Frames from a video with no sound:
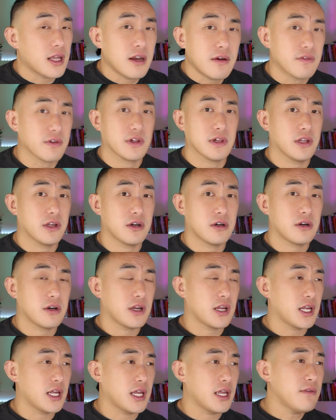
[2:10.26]
Everclear?
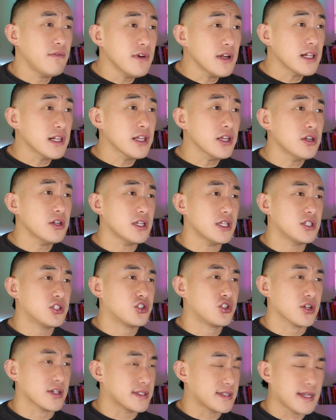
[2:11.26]
Everclear is
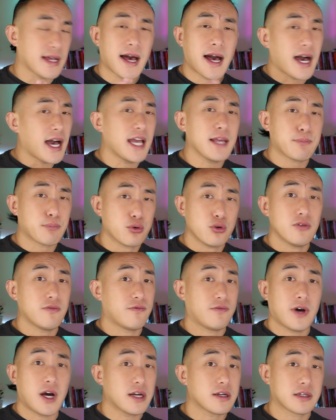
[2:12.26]
just high proof
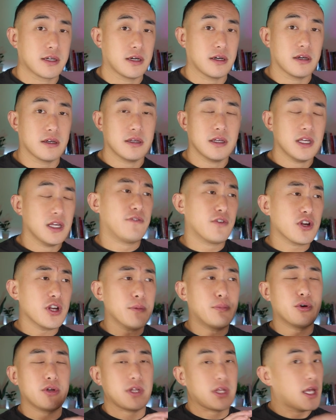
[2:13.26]
vodka. If you're
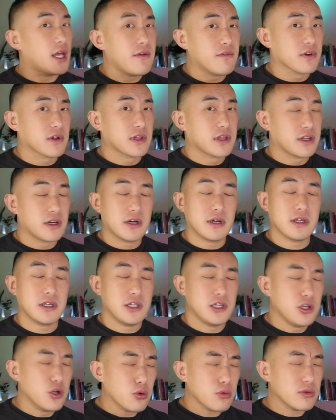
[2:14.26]
gonna put Everclear,
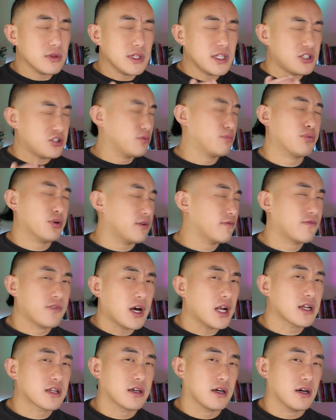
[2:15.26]
you don't need to put
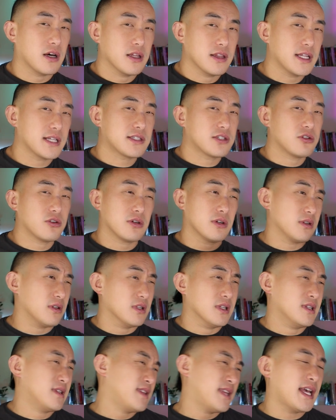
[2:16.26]
vodka unless you're
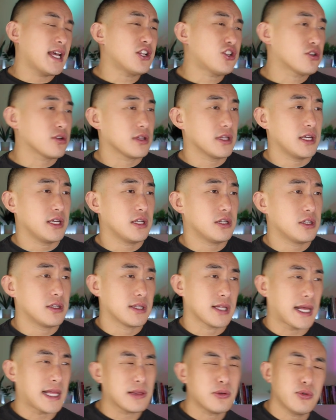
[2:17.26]
intentionally
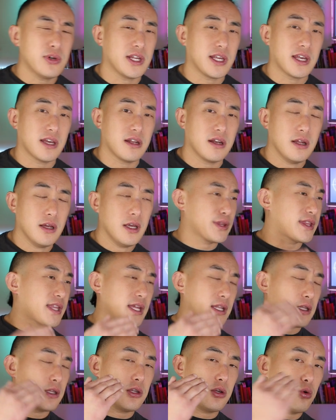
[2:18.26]
diluting it. But
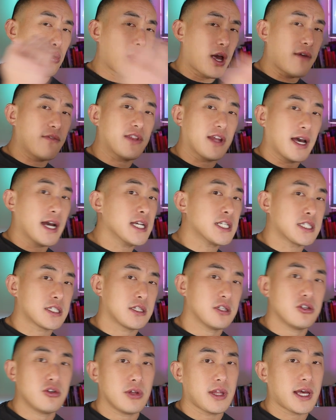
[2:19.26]
then you have the ice
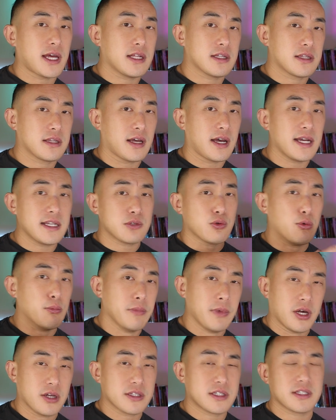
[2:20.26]
to do that. The ice will
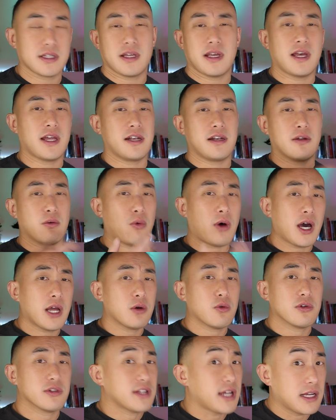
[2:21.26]
melt and the water
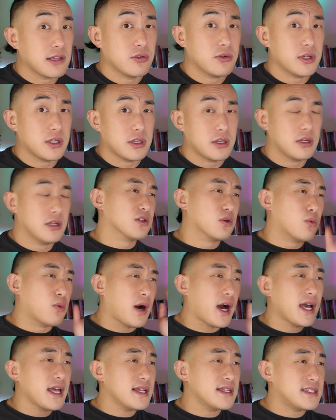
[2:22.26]
will dilute it. So
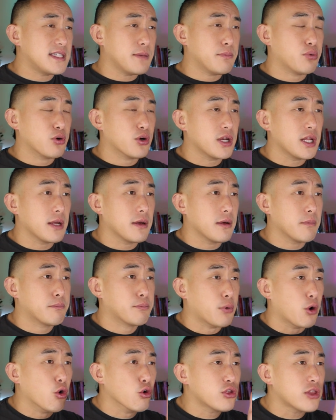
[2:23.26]
why is he putting
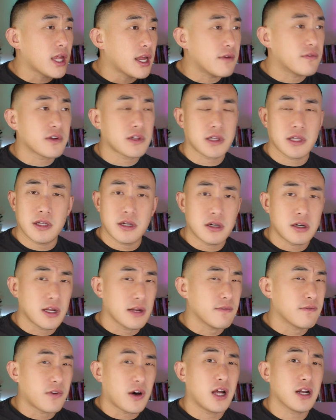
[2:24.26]
both Everclear
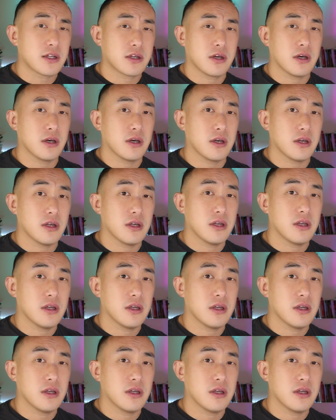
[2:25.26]
and vodka?